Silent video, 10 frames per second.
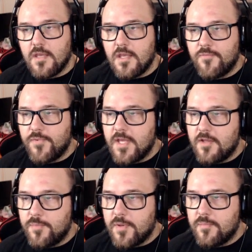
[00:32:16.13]
If we
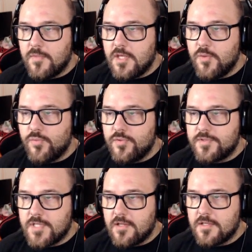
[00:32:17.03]
help him, he will
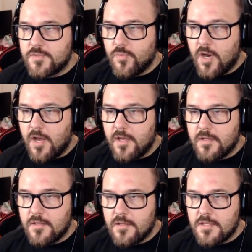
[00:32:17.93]
tell us why.
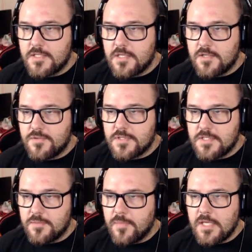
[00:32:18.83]
This
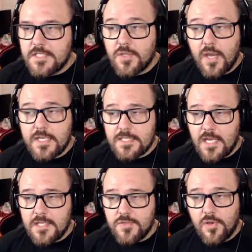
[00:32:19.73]
interested me, so I
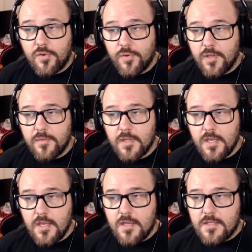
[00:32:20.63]
decided to agree.
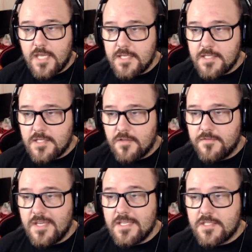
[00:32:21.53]
The case itself
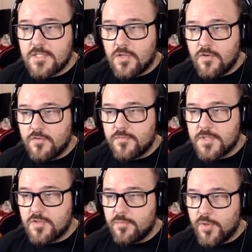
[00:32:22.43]
is solved.
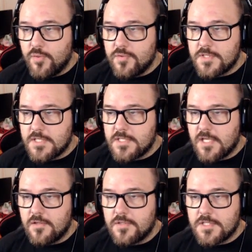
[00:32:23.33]
Mr. Bones, and
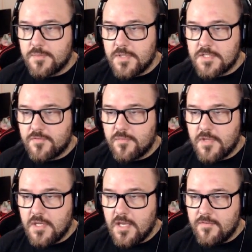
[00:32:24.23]
sailor dismissed from the
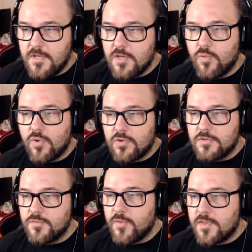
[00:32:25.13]
Navy,
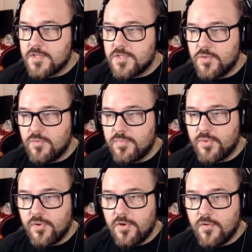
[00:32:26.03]
quarreled with his new
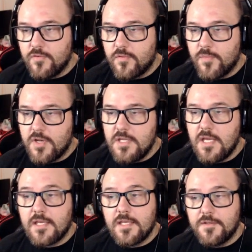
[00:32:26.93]
employer over money
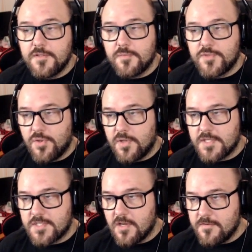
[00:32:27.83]
and killed him during a
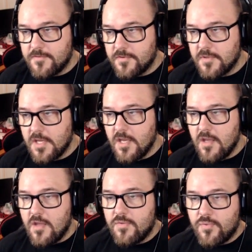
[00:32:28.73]
scuffle.
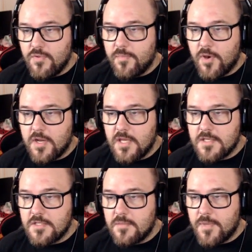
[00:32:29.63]
He threw the body
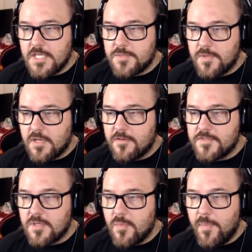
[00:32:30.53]
into the basement of
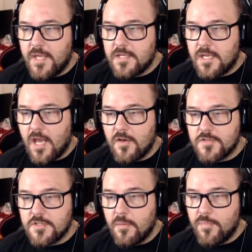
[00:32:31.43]
some abandoned
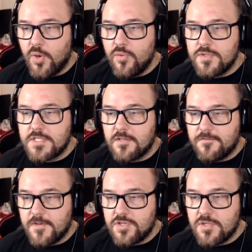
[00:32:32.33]
house. Bones'
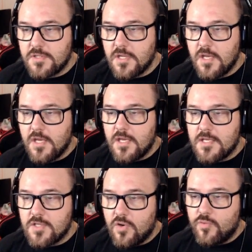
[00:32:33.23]
confession
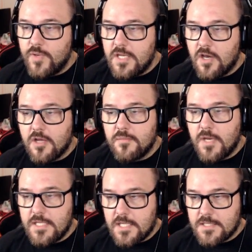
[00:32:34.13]
is already on my
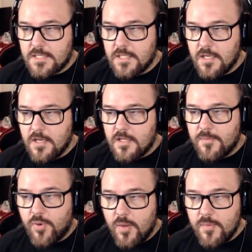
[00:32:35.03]
desk. The
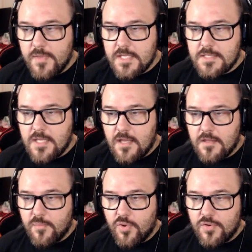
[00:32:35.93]
problem is that
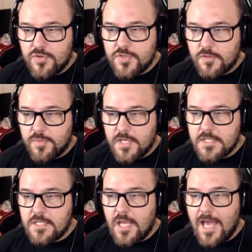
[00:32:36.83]
the murder took
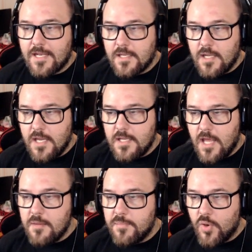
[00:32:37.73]
place at night
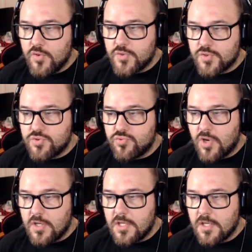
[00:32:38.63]
and Bones was
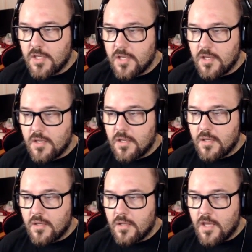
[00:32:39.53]
drunk
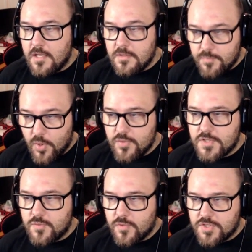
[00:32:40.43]
and
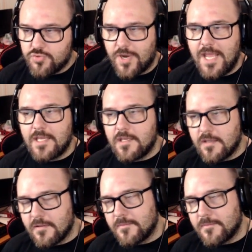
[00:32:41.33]
Bones was drank.